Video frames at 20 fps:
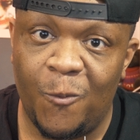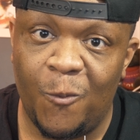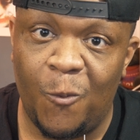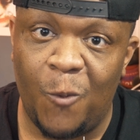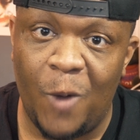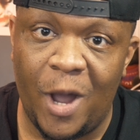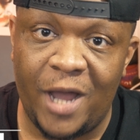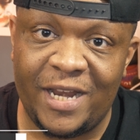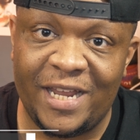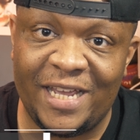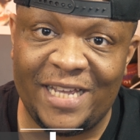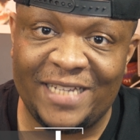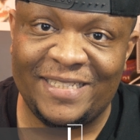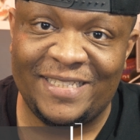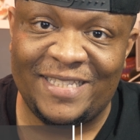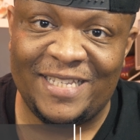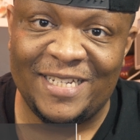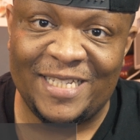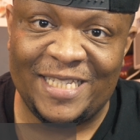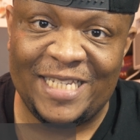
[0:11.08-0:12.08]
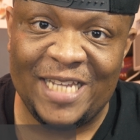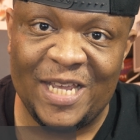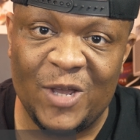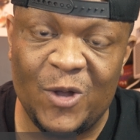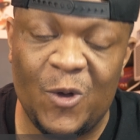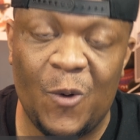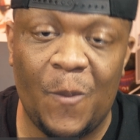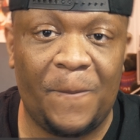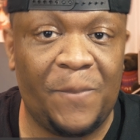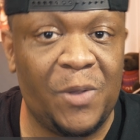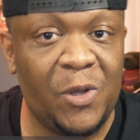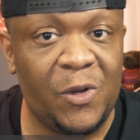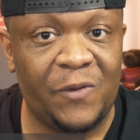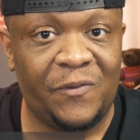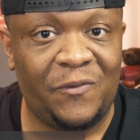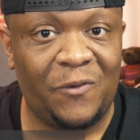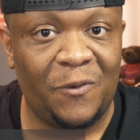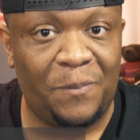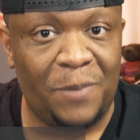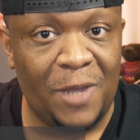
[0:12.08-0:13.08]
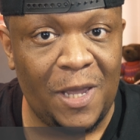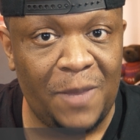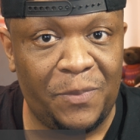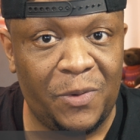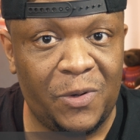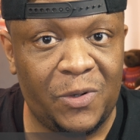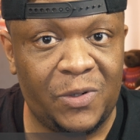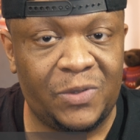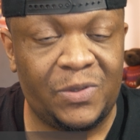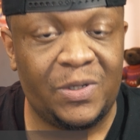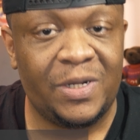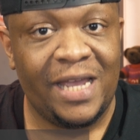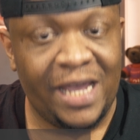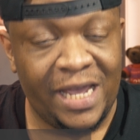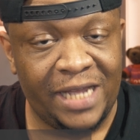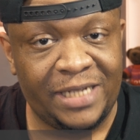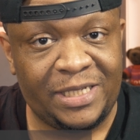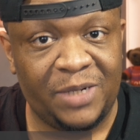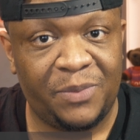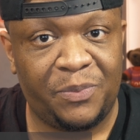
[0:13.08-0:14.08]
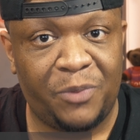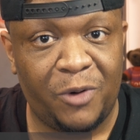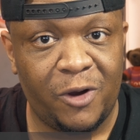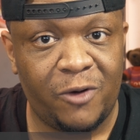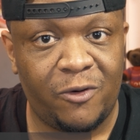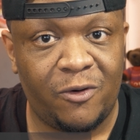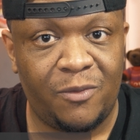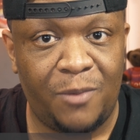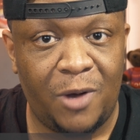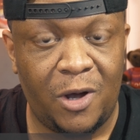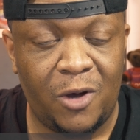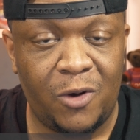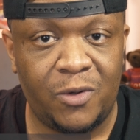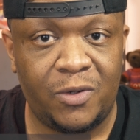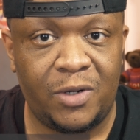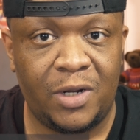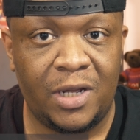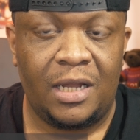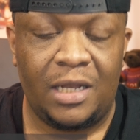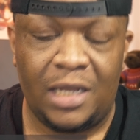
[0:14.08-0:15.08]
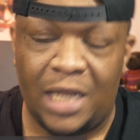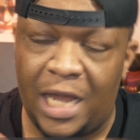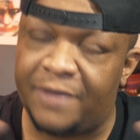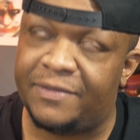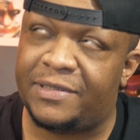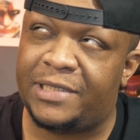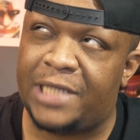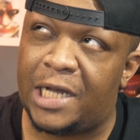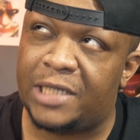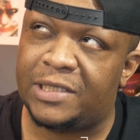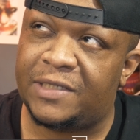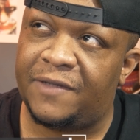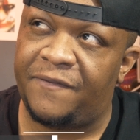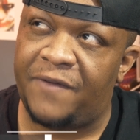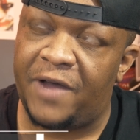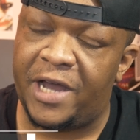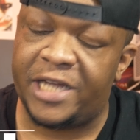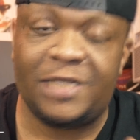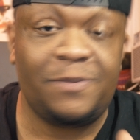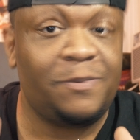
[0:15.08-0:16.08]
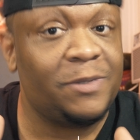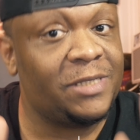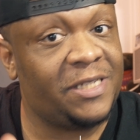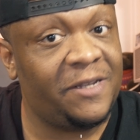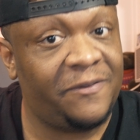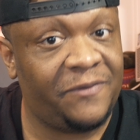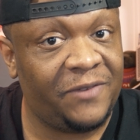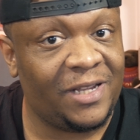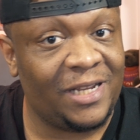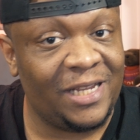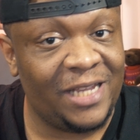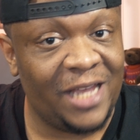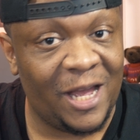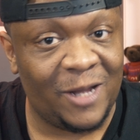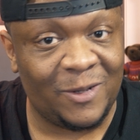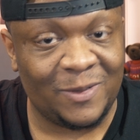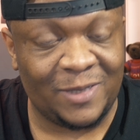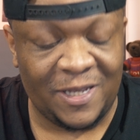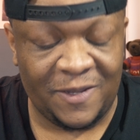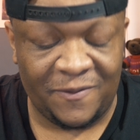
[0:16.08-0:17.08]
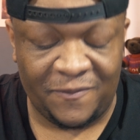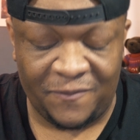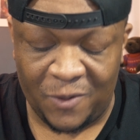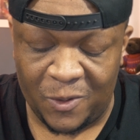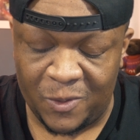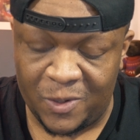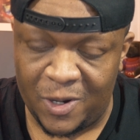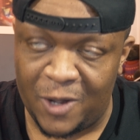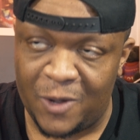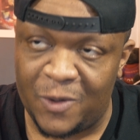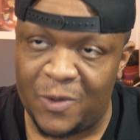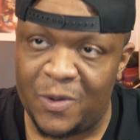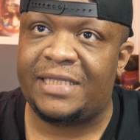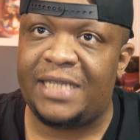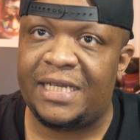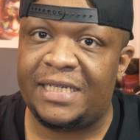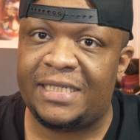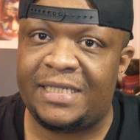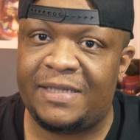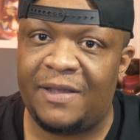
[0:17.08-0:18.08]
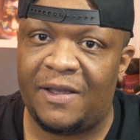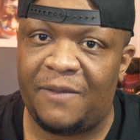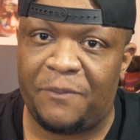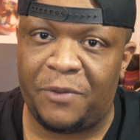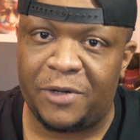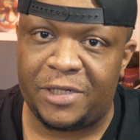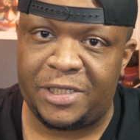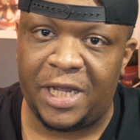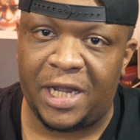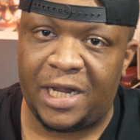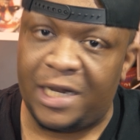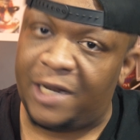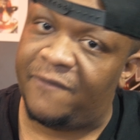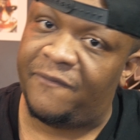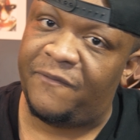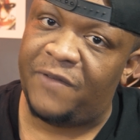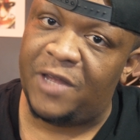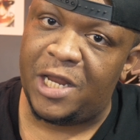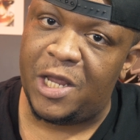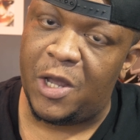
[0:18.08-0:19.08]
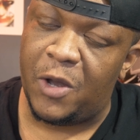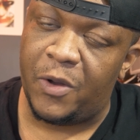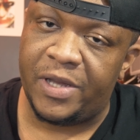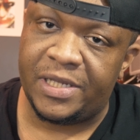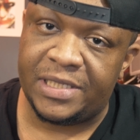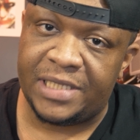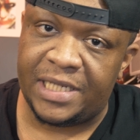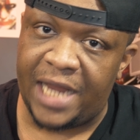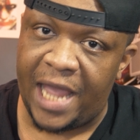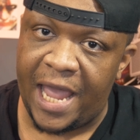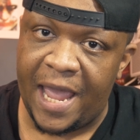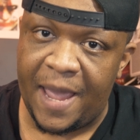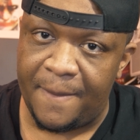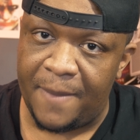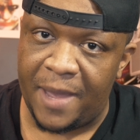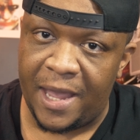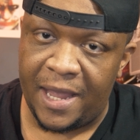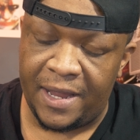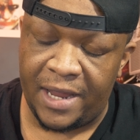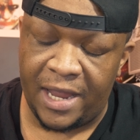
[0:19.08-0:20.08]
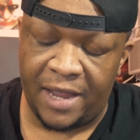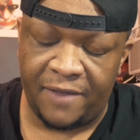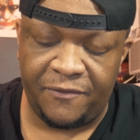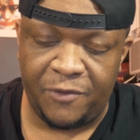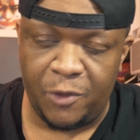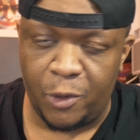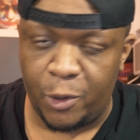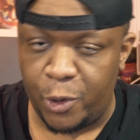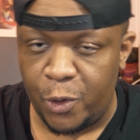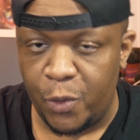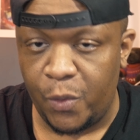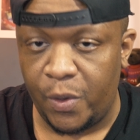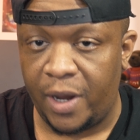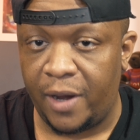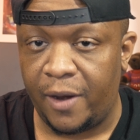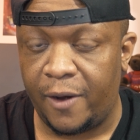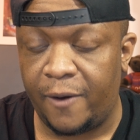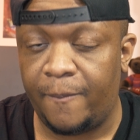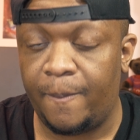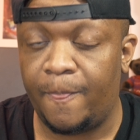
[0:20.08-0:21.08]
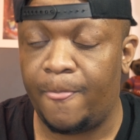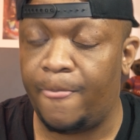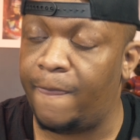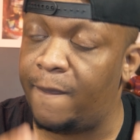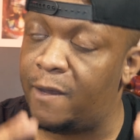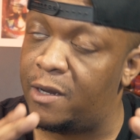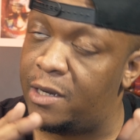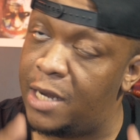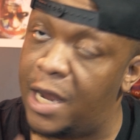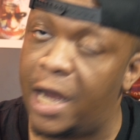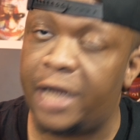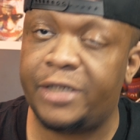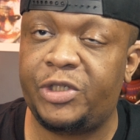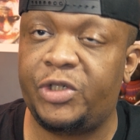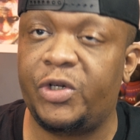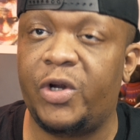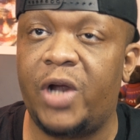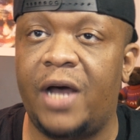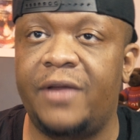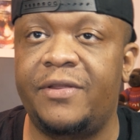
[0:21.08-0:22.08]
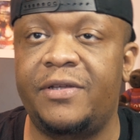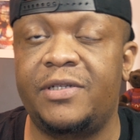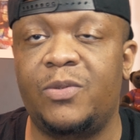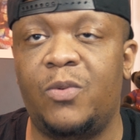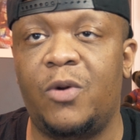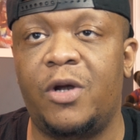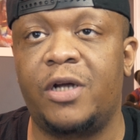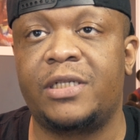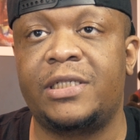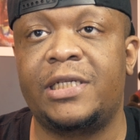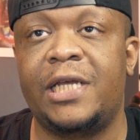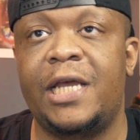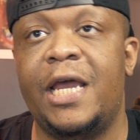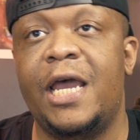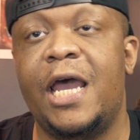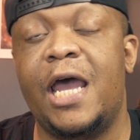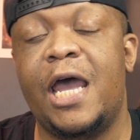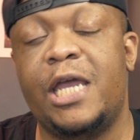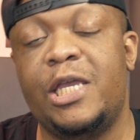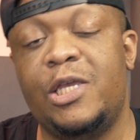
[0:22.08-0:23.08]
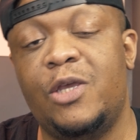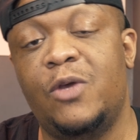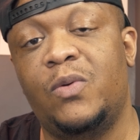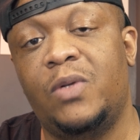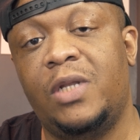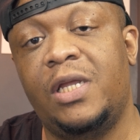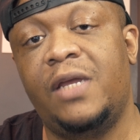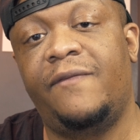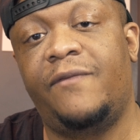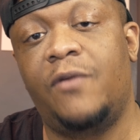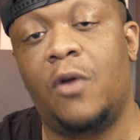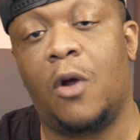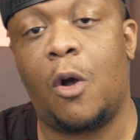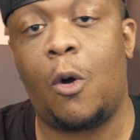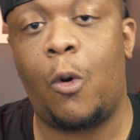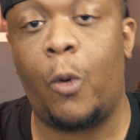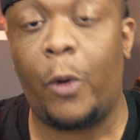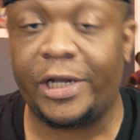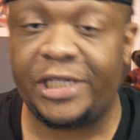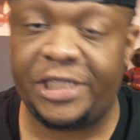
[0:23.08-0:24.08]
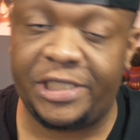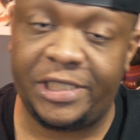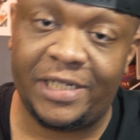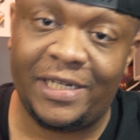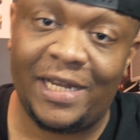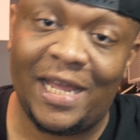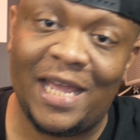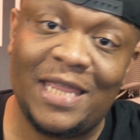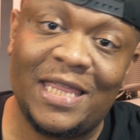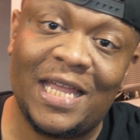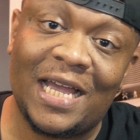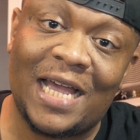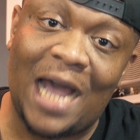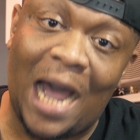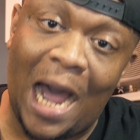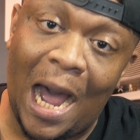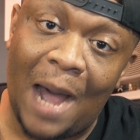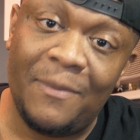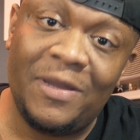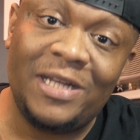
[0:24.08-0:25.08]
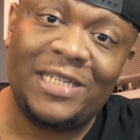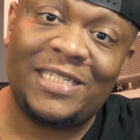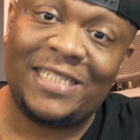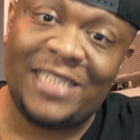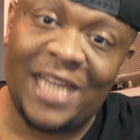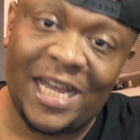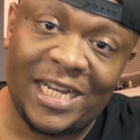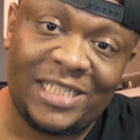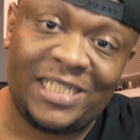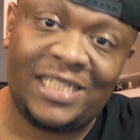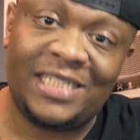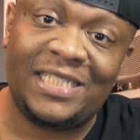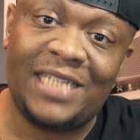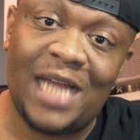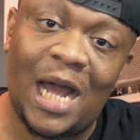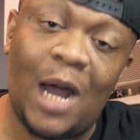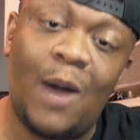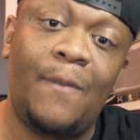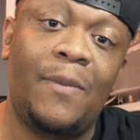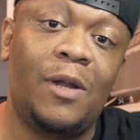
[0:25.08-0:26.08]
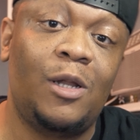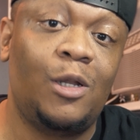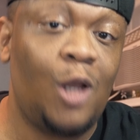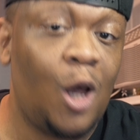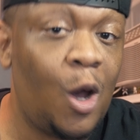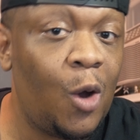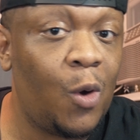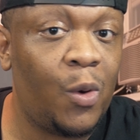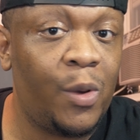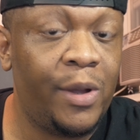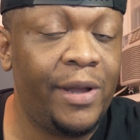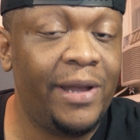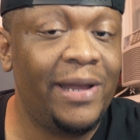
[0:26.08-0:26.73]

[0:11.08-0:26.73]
What is the deal, beautiful people? It's your boy Ramon, Lifestyles Defined, specifically LD Photo. This particular video is an AMA. If you're new here and you're not sure how this works, you leave your question in the comment section down below